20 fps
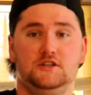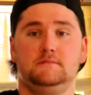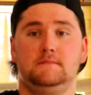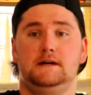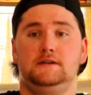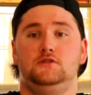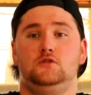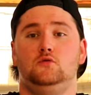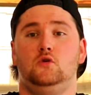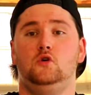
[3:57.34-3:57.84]
are
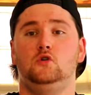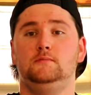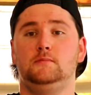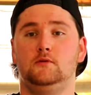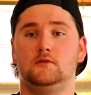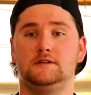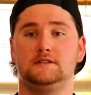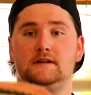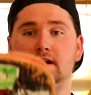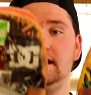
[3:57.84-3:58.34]
my 2 old
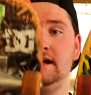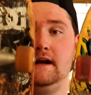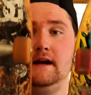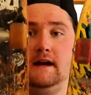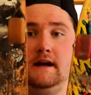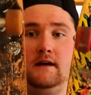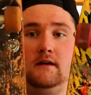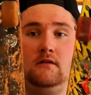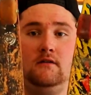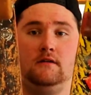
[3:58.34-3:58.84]
boards right
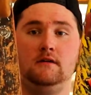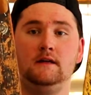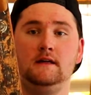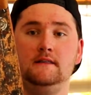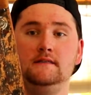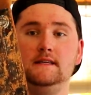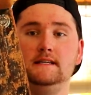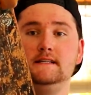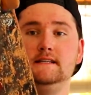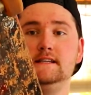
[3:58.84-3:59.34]
here.
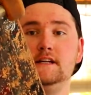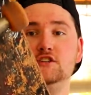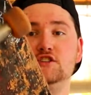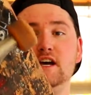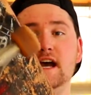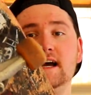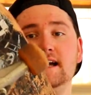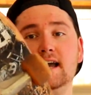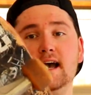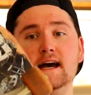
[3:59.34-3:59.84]
This is a
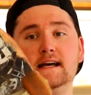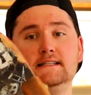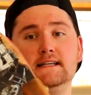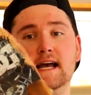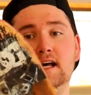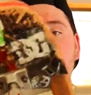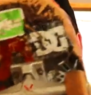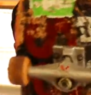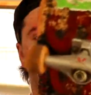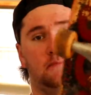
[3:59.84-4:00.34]
Jackass
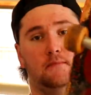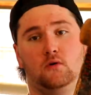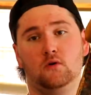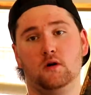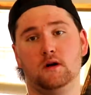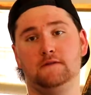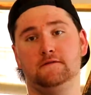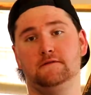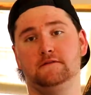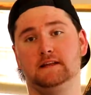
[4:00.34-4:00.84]
Element
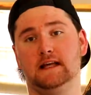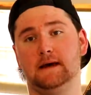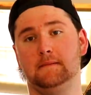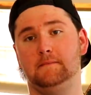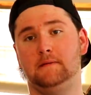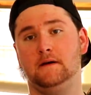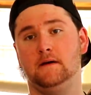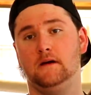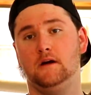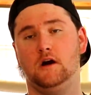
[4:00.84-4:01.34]
board
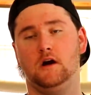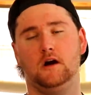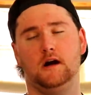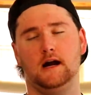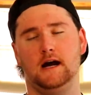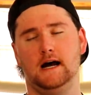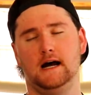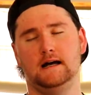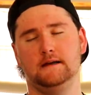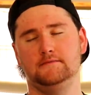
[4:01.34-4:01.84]
flip,
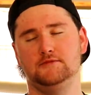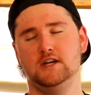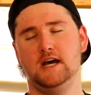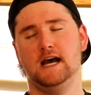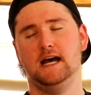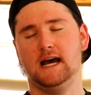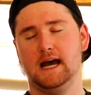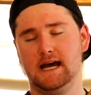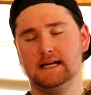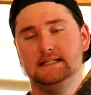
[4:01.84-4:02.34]
or
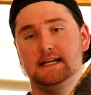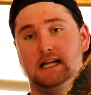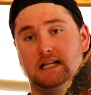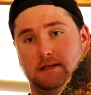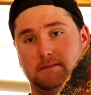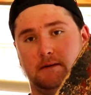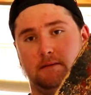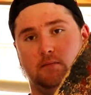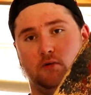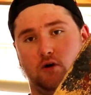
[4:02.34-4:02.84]
Jackass
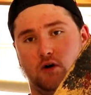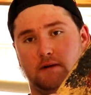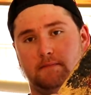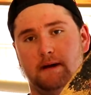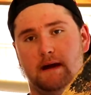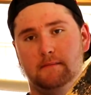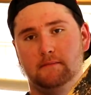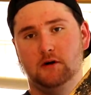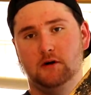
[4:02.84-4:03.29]
Element board, Bam